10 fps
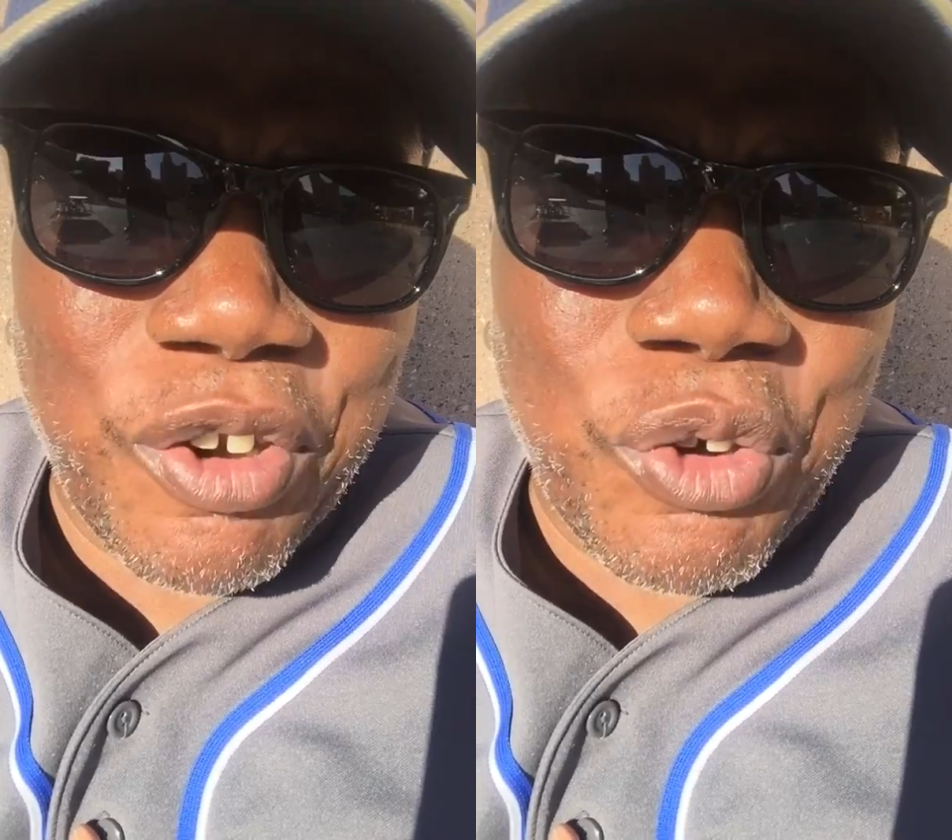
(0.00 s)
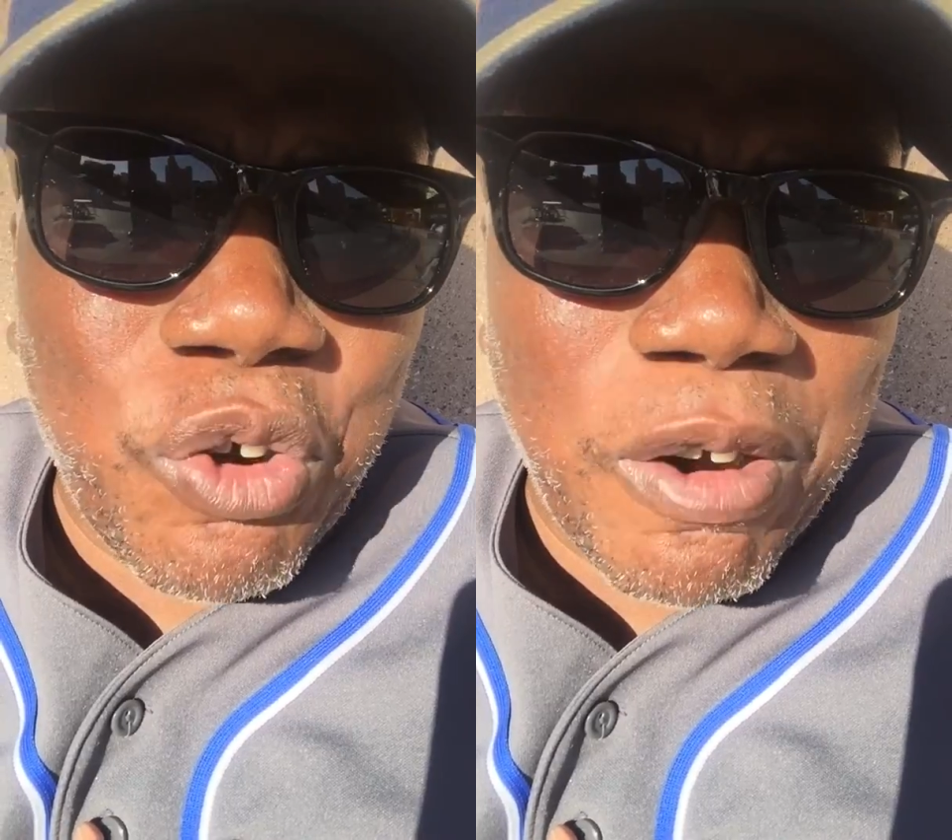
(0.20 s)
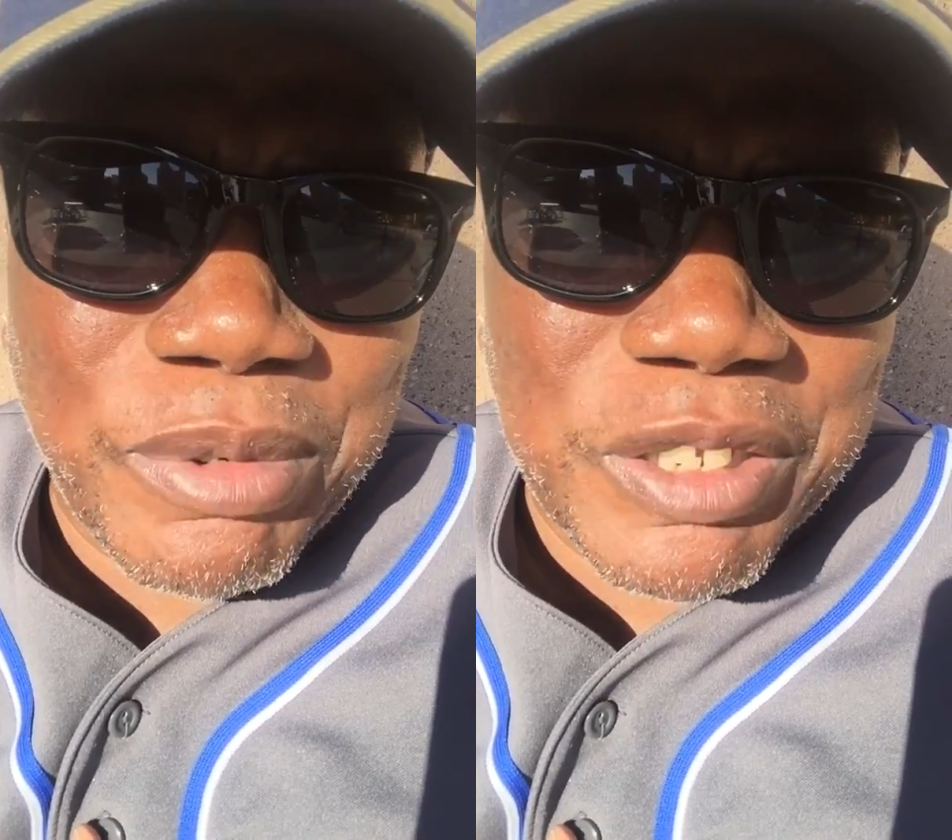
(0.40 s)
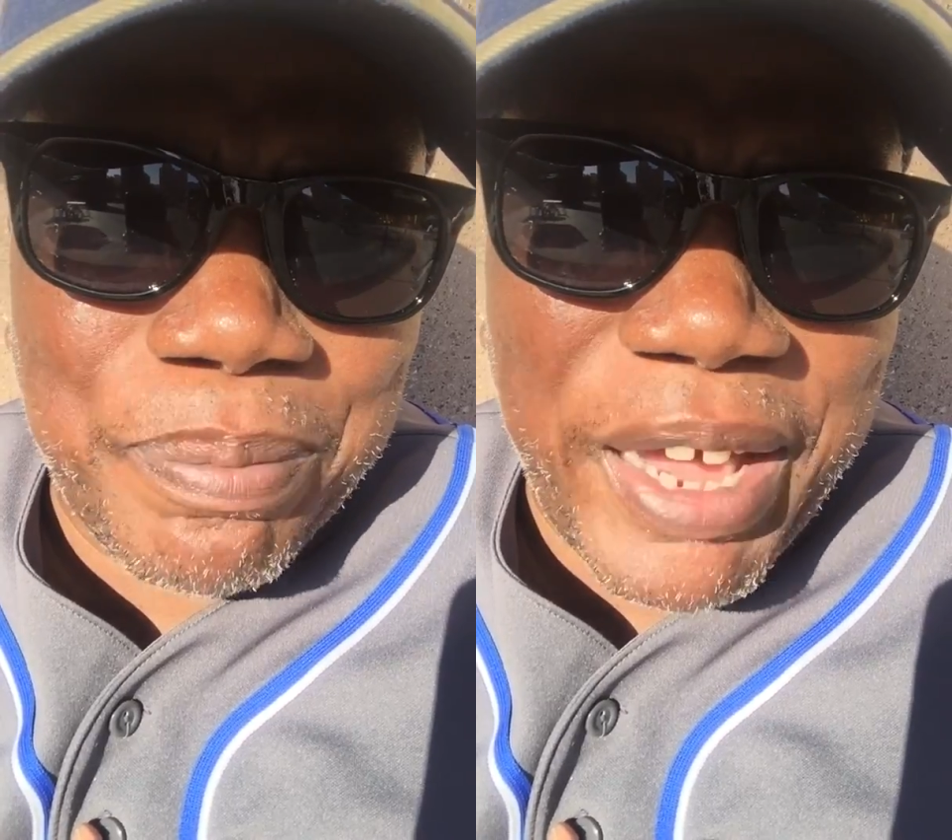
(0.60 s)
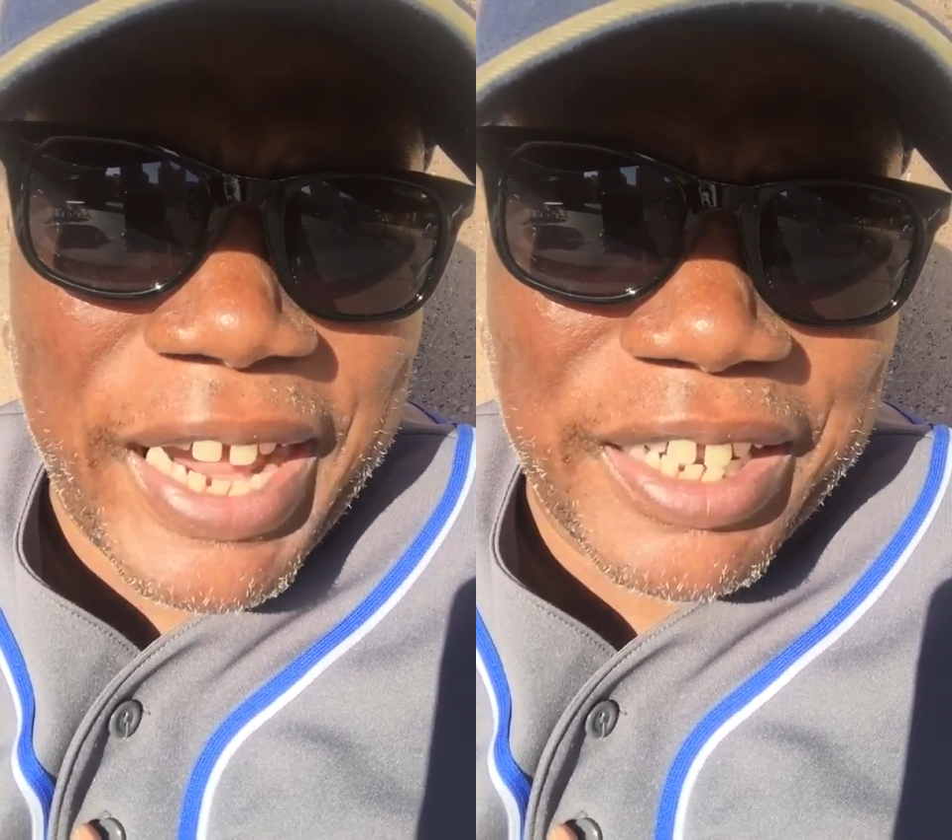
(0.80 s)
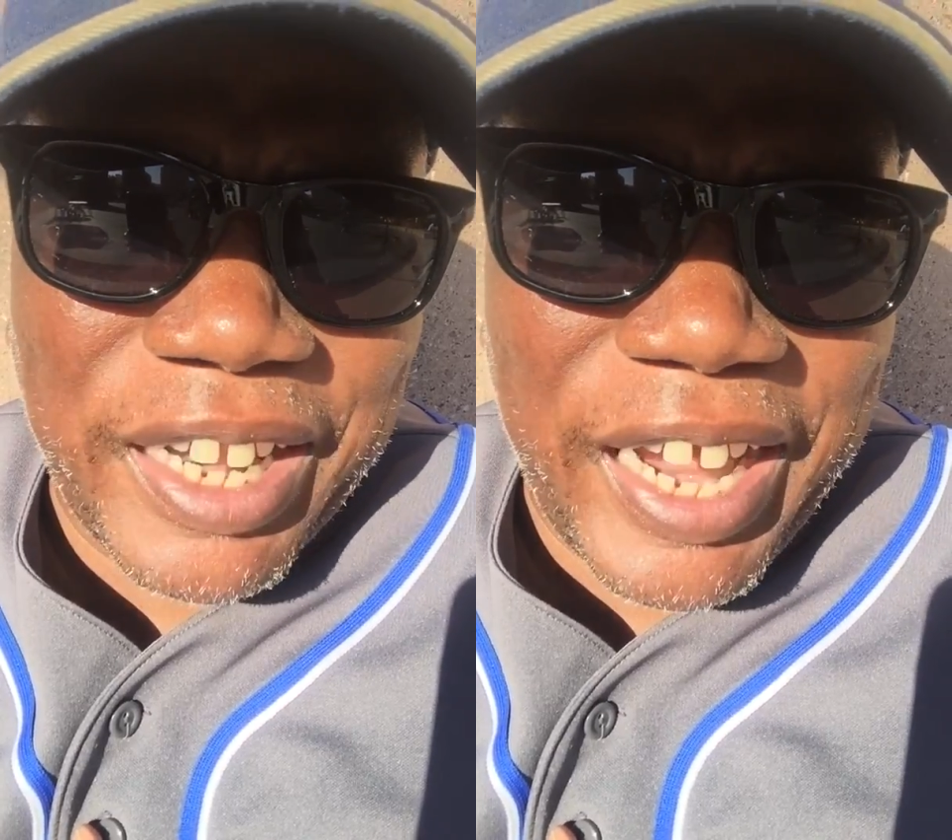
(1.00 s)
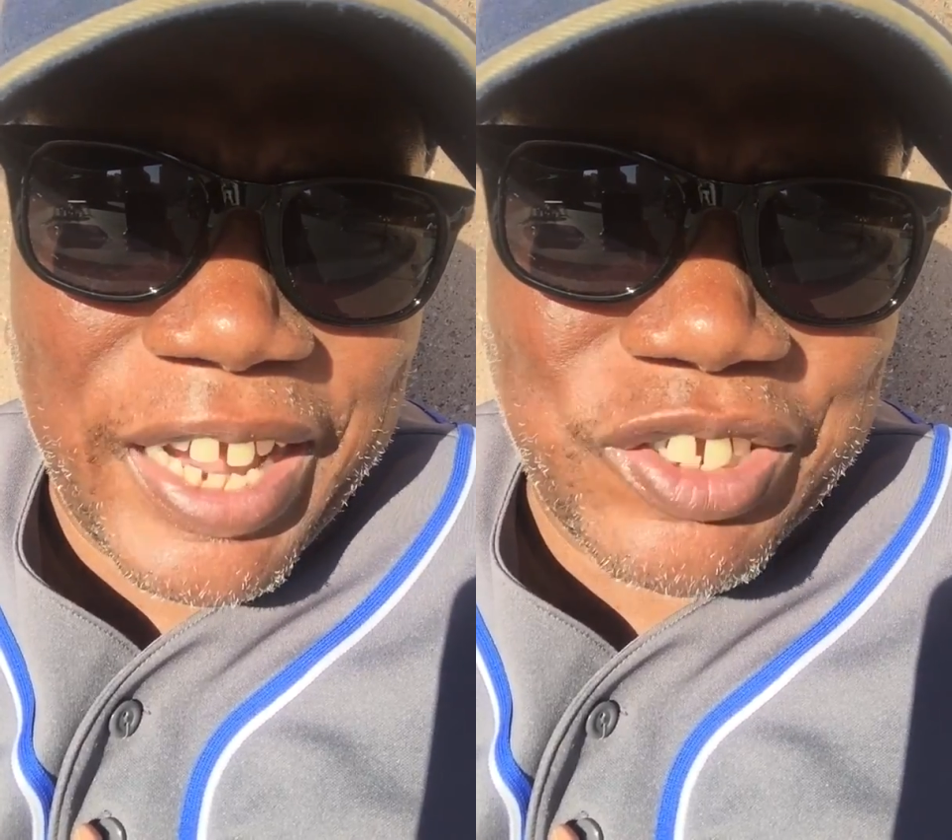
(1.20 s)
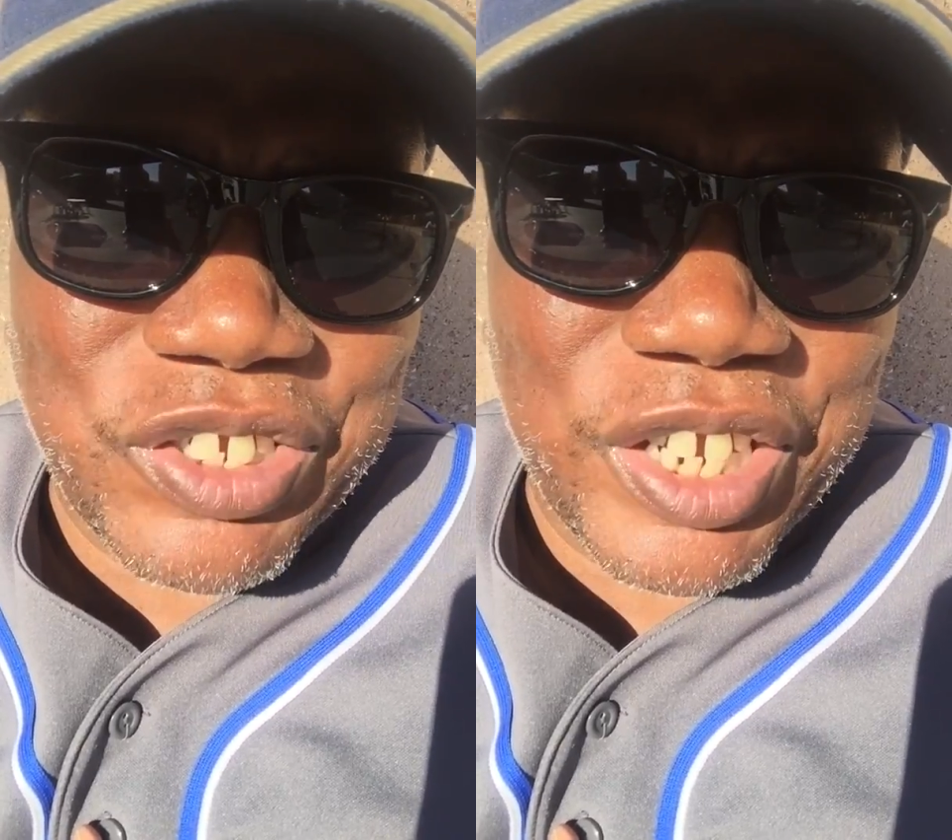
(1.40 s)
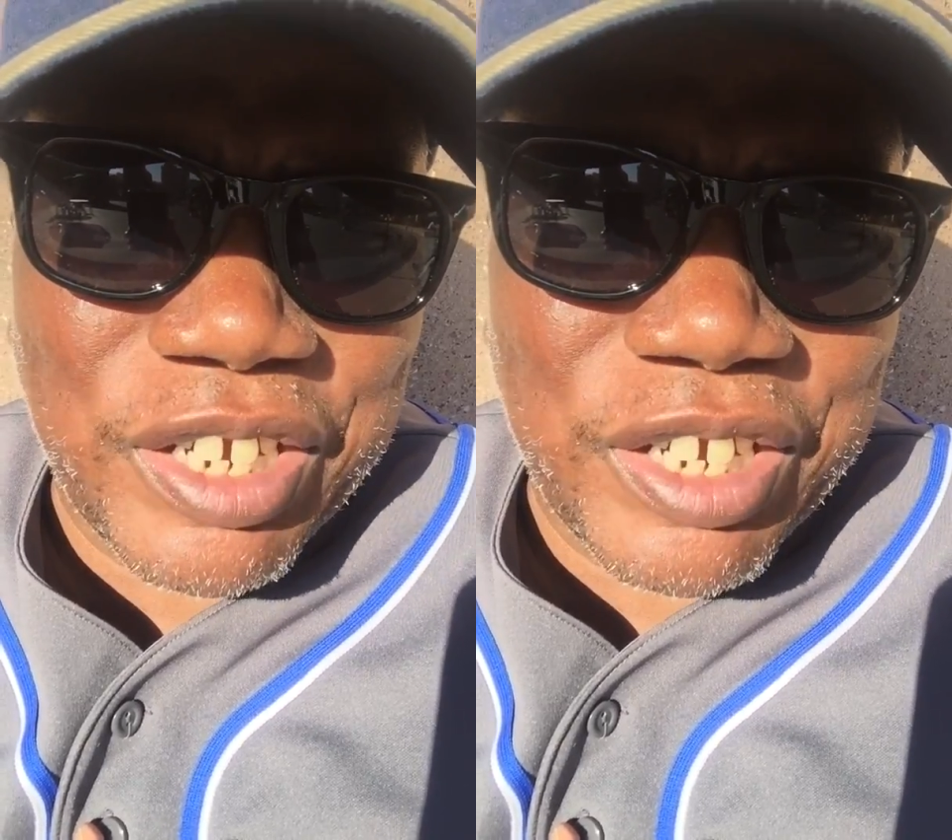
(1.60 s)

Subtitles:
enormous backlash